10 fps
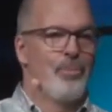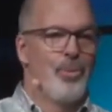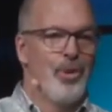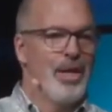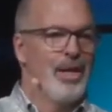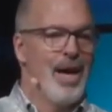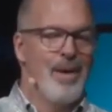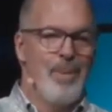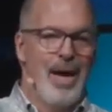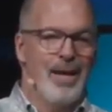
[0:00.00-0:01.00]
brilliant
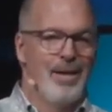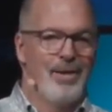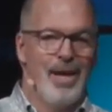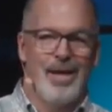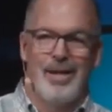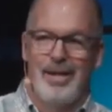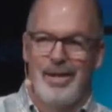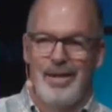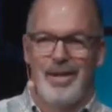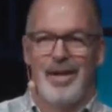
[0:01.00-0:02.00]
guy back in
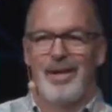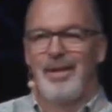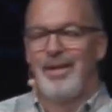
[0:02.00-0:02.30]
England in the,